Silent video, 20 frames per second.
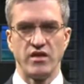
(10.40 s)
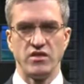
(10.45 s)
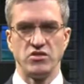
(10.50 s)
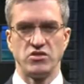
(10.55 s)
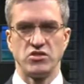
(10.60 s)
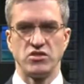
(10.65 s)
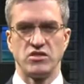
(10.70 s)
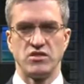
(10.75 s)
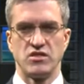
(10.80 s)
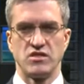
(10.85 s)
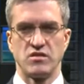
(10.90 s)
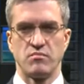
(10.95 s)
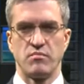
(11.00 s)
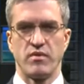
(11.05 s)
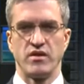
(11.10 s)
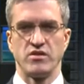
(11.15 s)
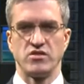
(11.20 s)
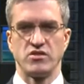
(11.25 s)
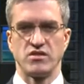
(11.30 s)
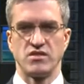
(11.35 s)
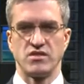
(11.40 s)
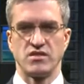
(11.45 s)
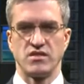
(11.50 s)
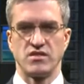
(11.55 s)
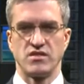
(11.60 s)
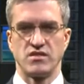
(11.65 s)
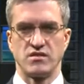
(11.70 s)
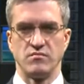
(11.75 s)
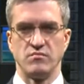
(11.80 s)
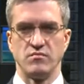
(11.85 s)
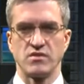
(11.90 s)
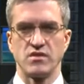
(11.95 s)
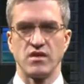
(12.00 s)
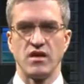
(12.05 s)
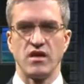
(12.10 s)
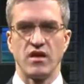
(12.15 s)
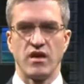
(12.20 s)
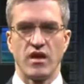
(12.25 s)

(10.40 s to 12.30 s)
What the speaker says: energy dissipation systems